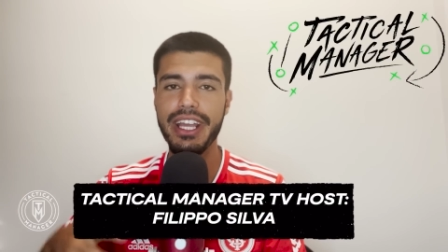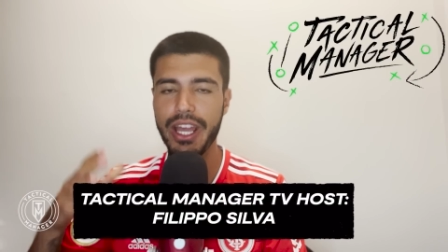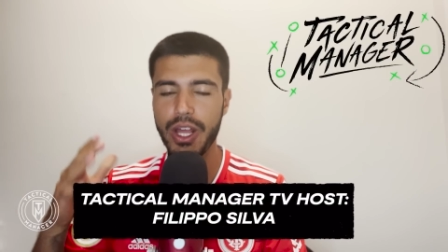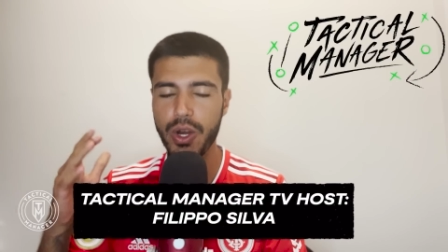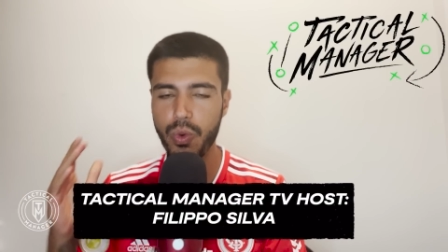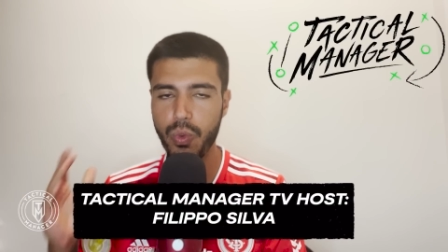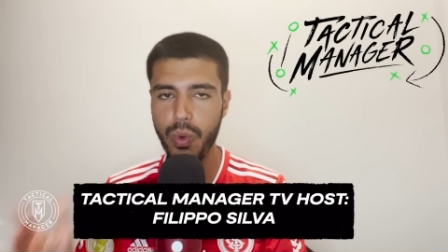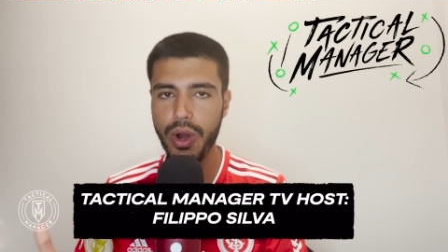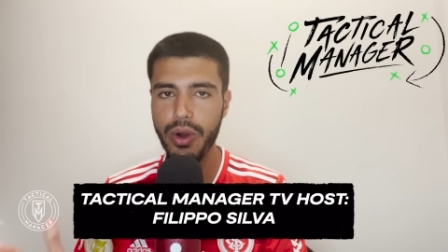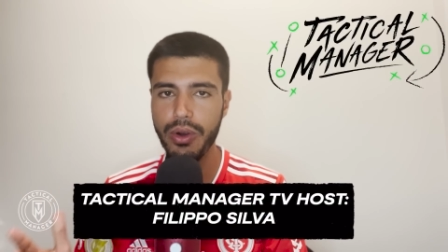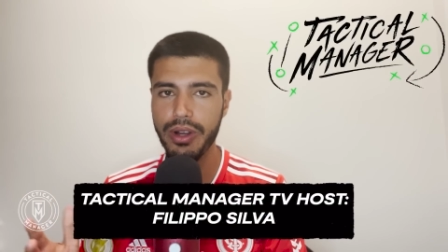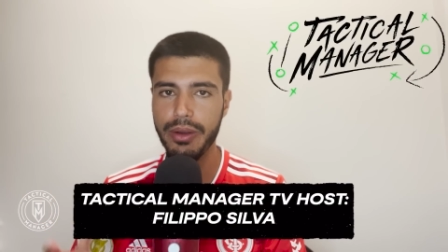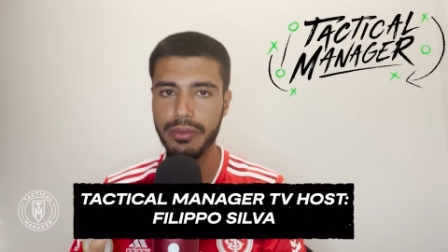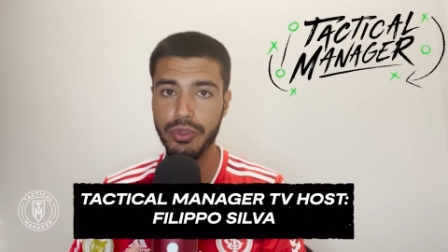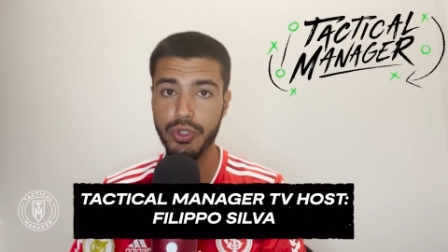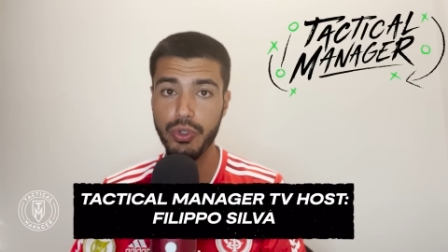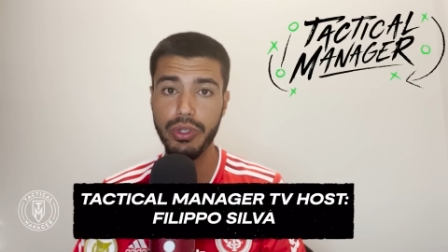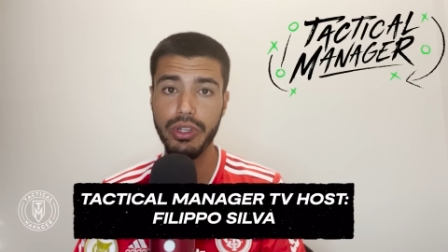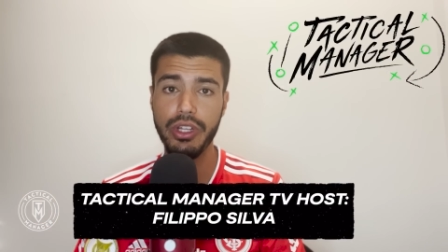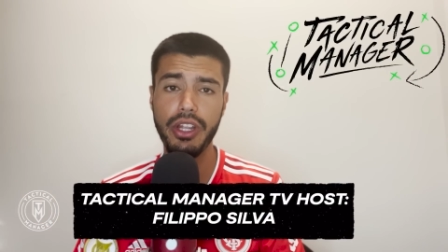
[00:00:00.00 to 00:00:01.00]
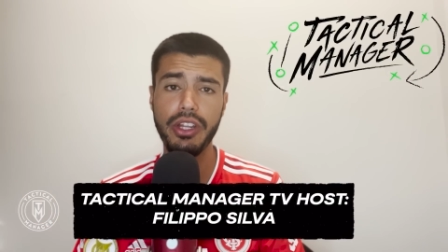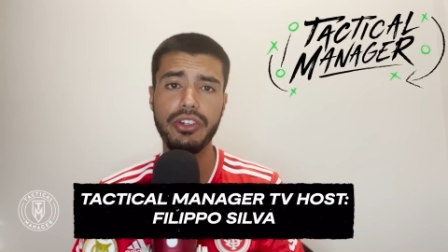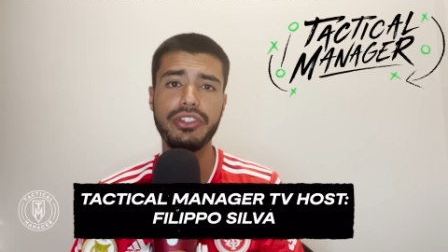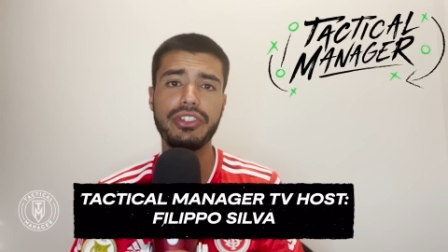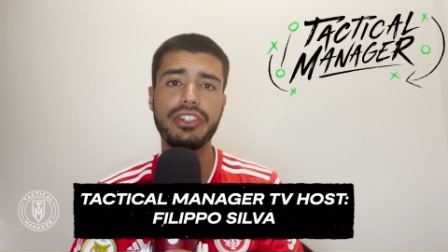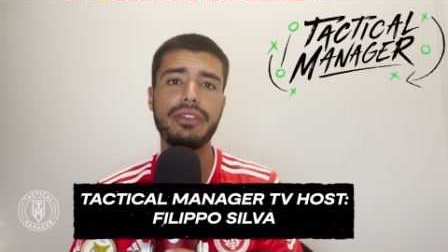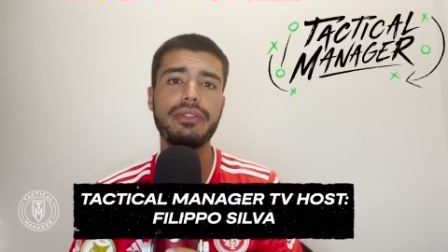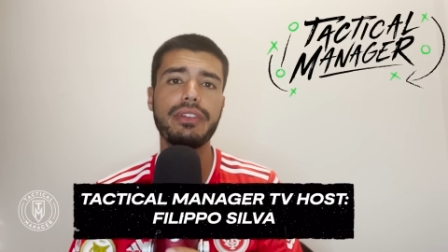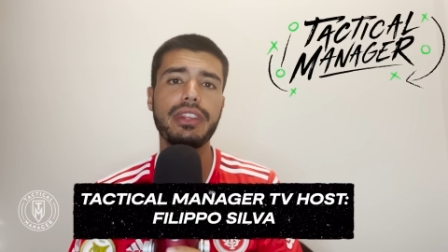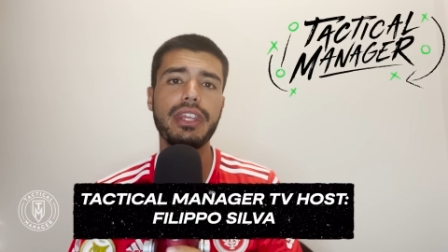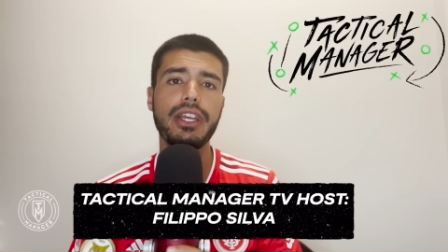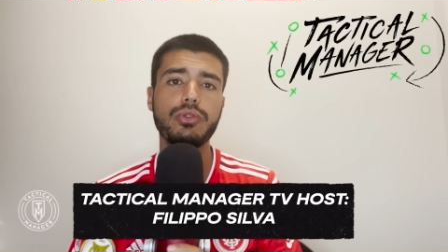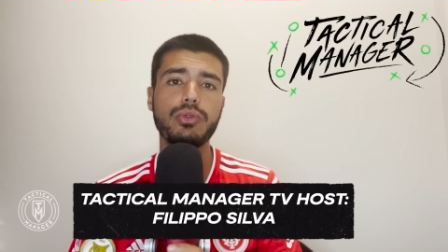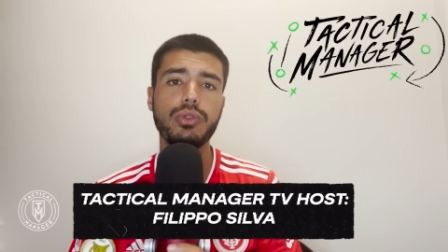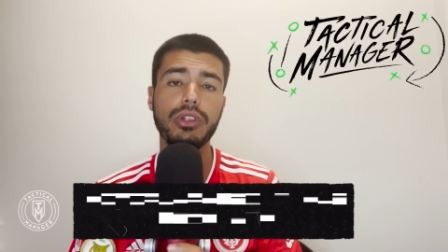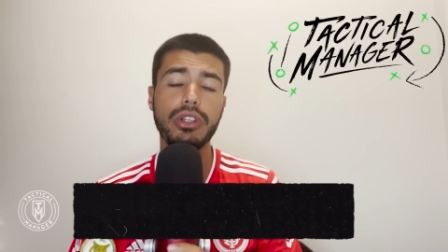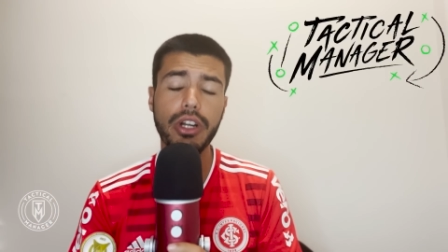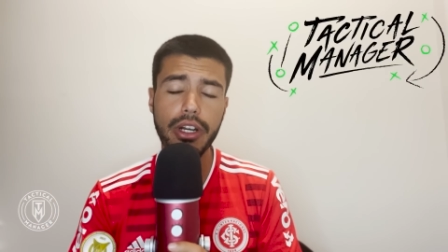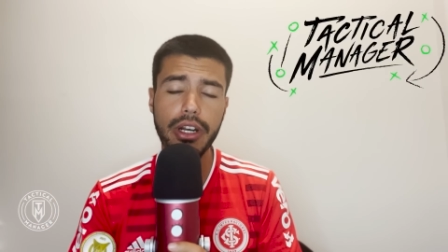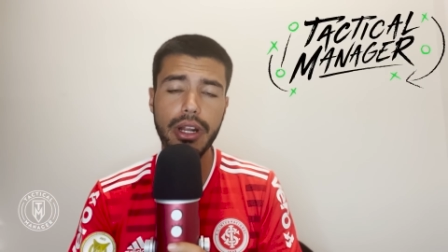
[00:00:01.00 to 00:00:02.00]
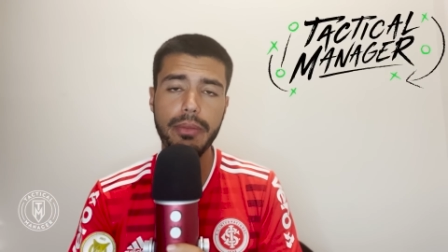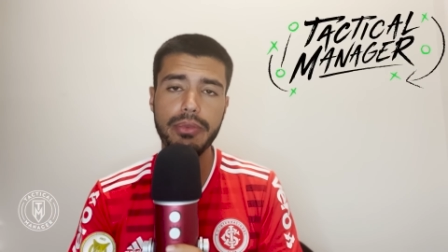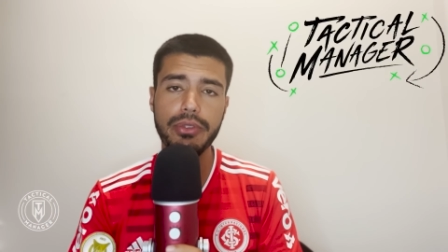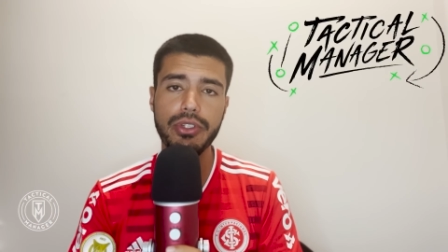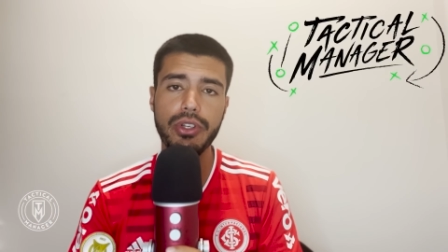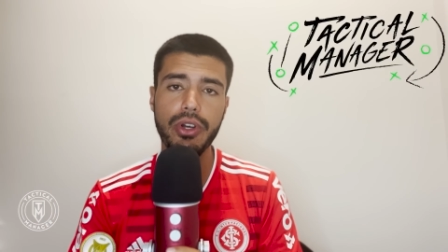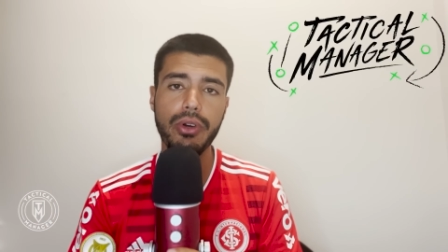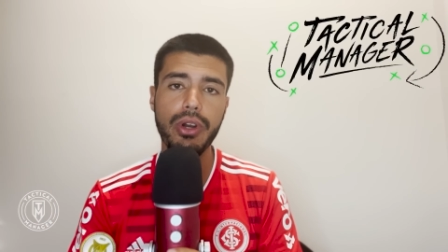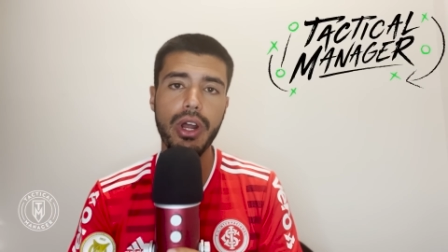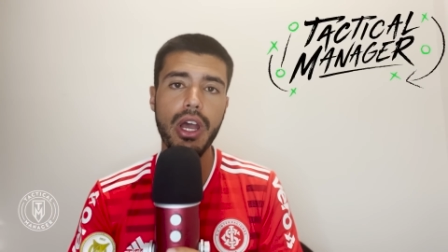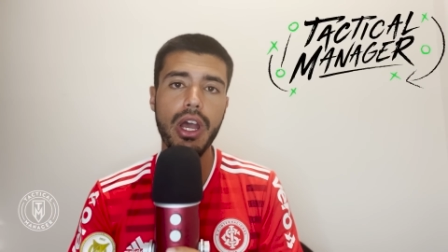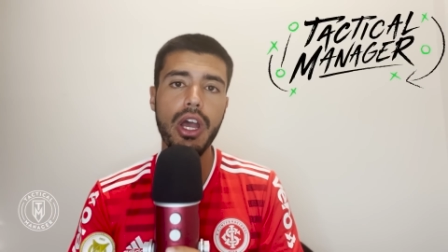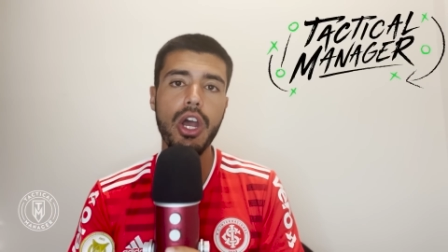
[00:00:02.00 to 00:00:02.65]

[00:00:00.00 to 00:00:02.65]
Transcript: and welcome to another 7 Things We Learned episode,